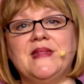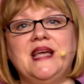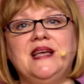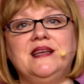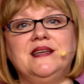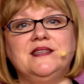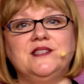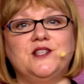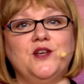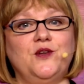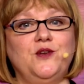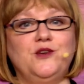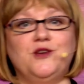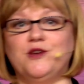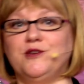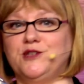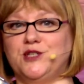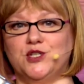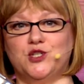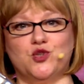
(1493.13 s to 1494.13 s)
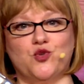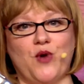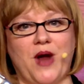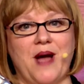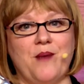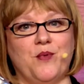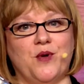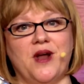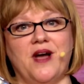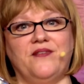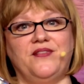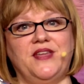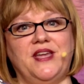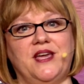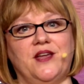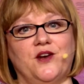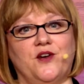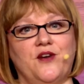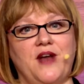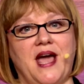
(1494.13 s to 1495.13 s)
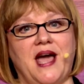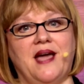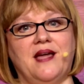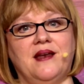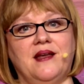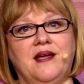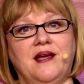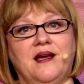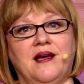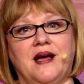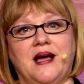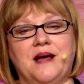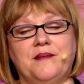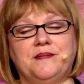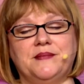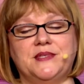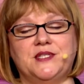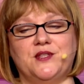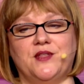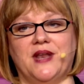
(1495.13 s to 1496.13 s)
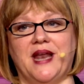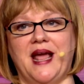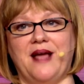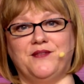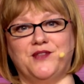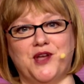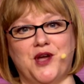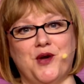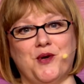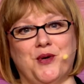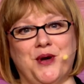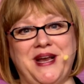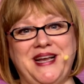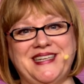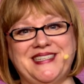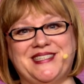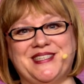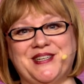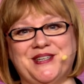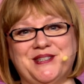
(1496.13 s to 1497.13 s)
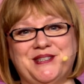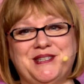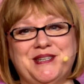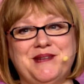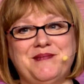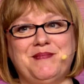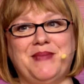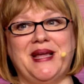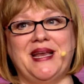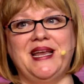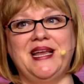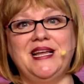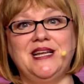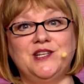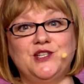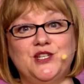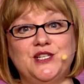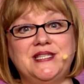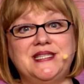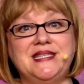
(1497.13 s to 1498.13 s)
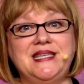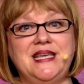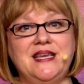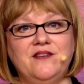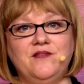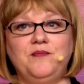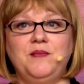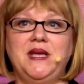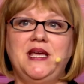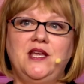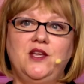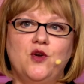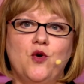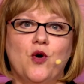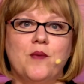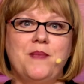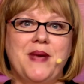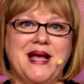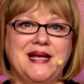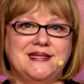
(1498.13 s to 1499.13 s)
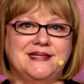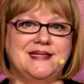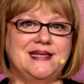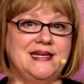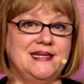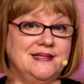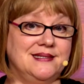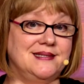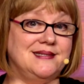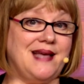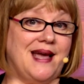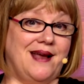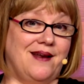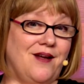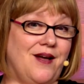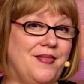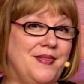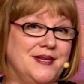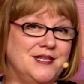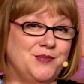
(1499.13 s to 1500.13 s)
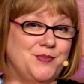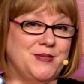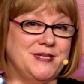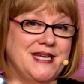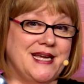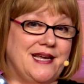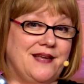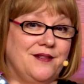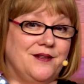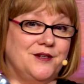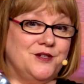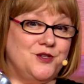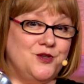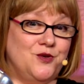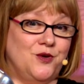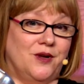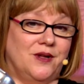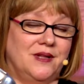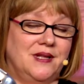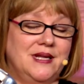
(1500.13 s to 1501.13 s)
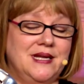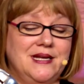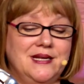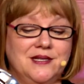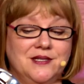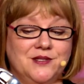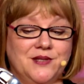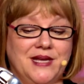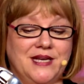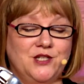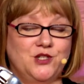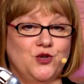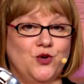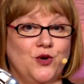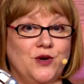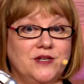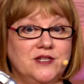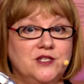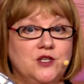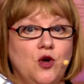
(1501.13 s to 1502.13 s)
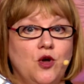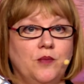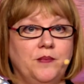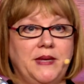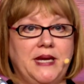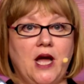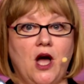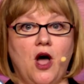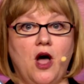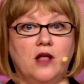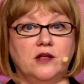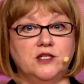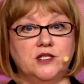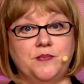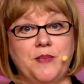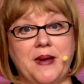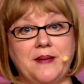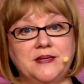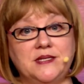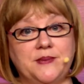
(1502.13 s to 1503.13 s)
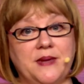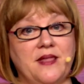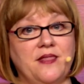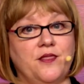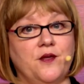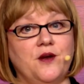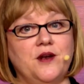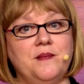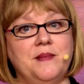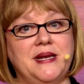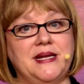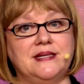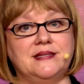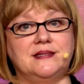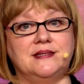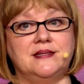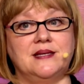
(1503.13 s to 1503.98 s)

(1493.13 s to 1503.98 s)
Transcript: so you don't just grab one off the internet so that I have to go research it, but just give me your best insight on this particular tool. So like Jordan told me, she probably spent 30 minutes